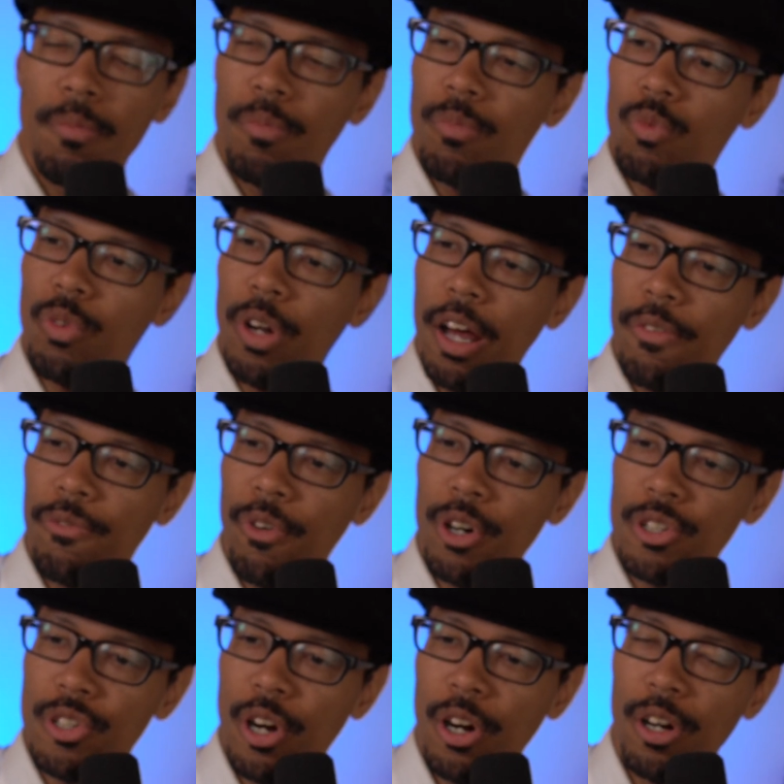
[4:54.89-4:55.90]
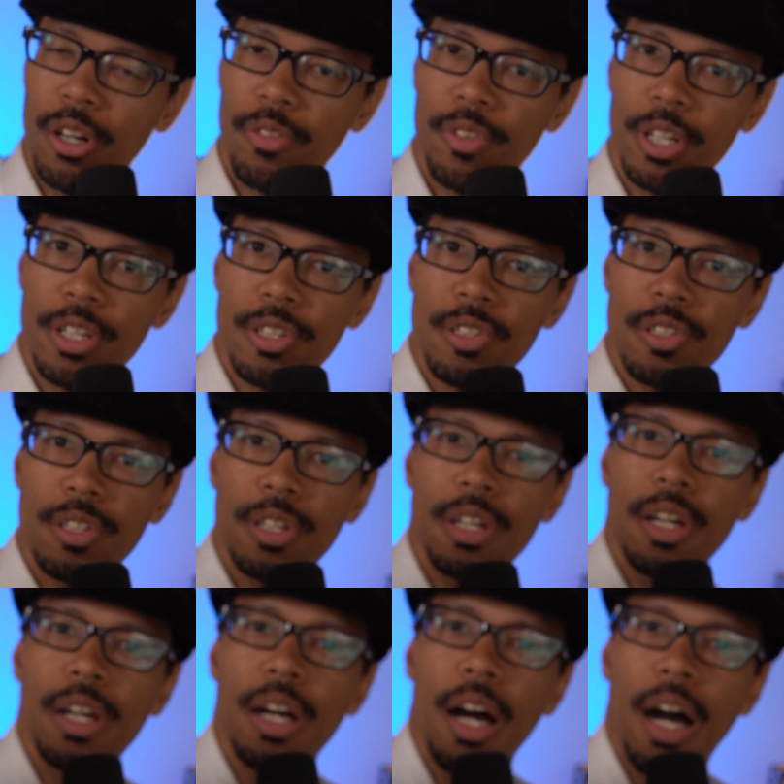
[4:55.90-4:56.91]
When I first heard of this,
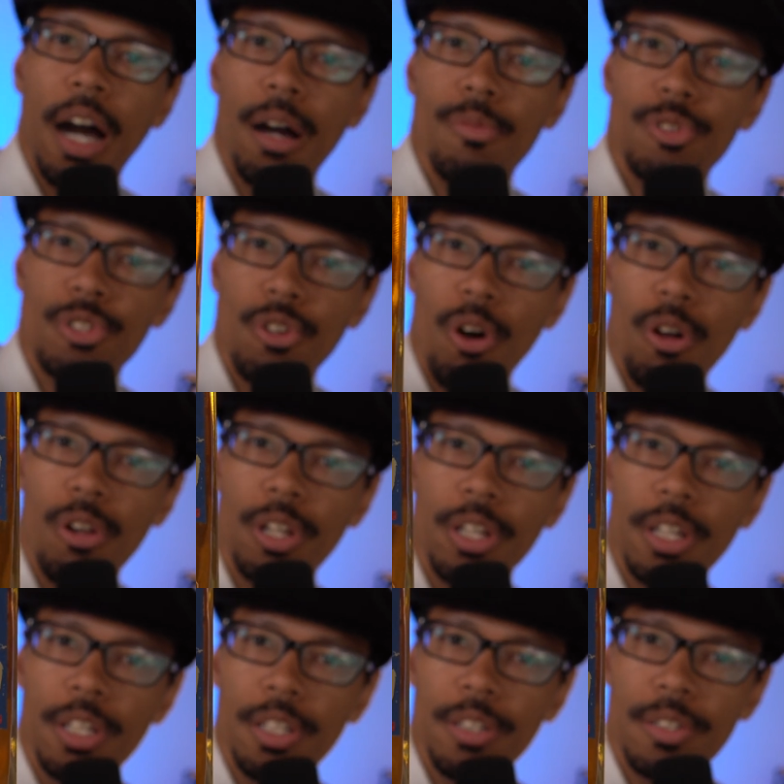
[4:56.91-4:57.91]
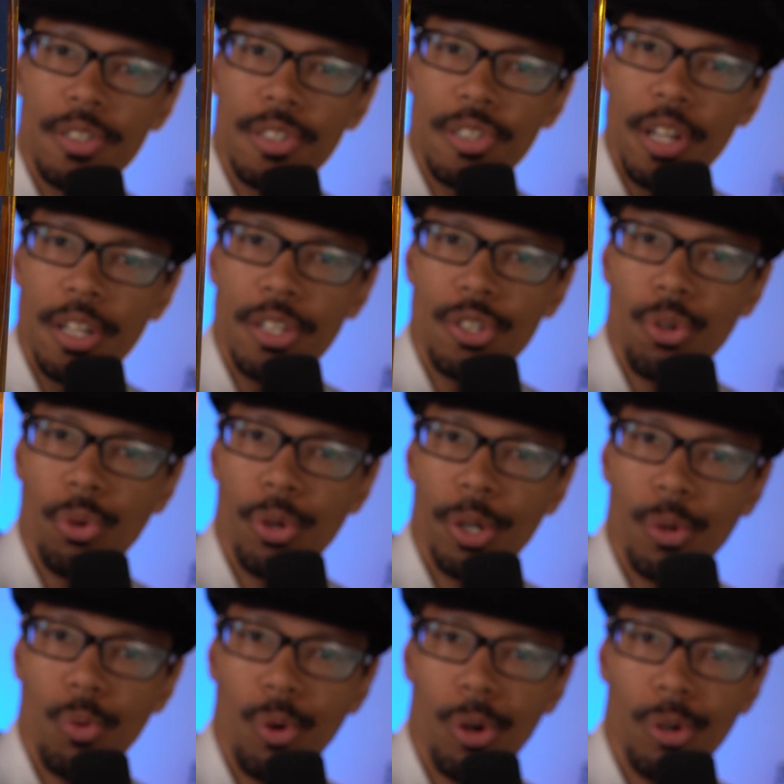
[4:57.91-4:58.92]
I was calling it
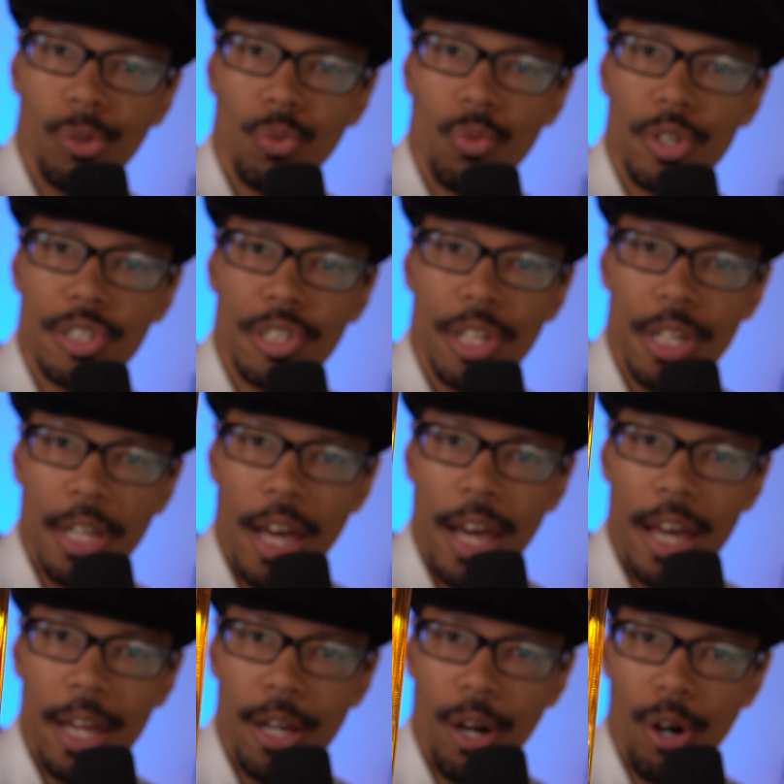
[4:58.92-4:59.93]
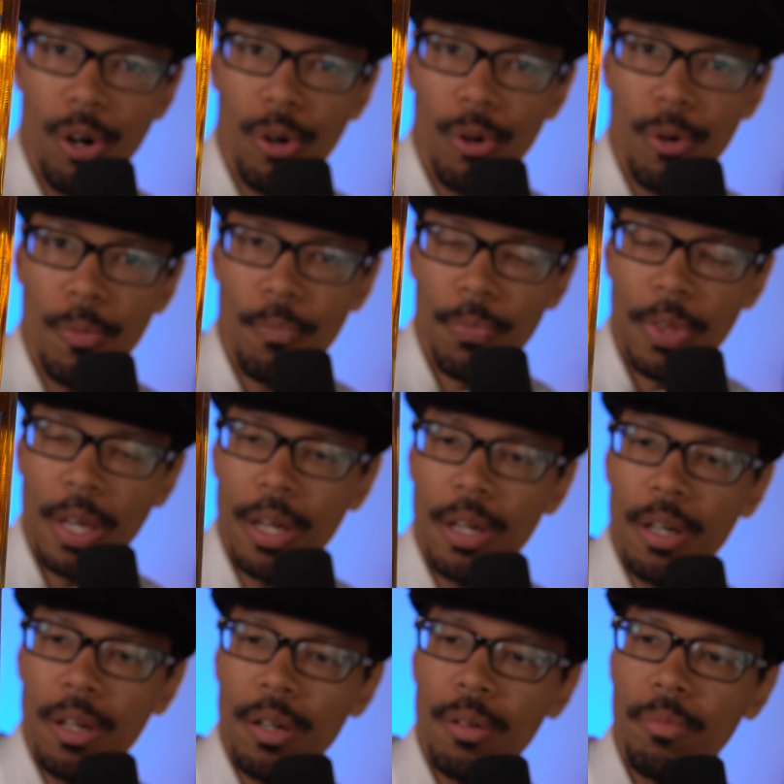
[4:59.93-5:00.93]
Suntory World Whisky AO.
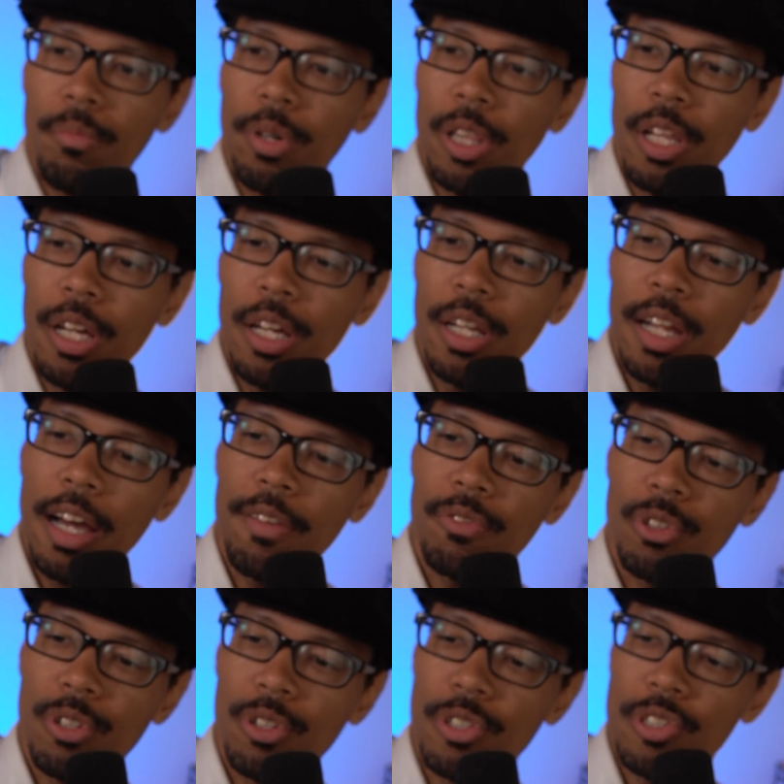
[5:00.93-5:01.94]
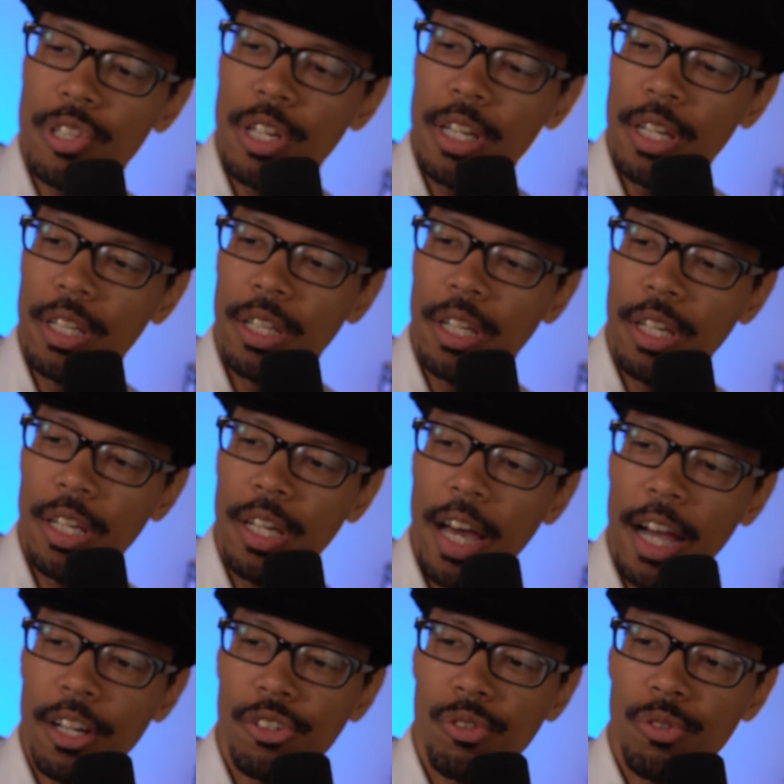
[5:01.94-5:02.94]
But then after seeing the
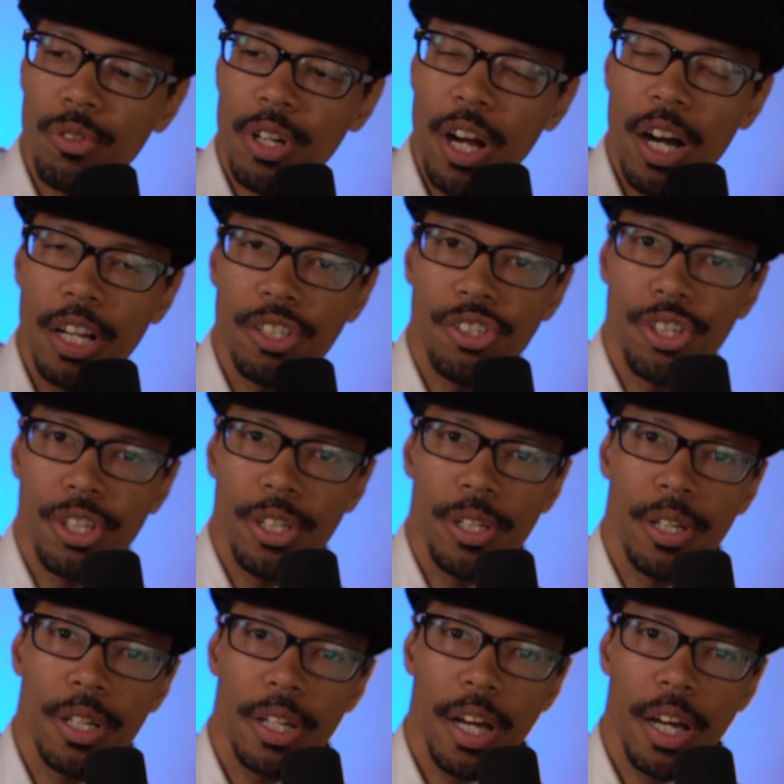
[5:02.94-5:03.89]
actual kanji,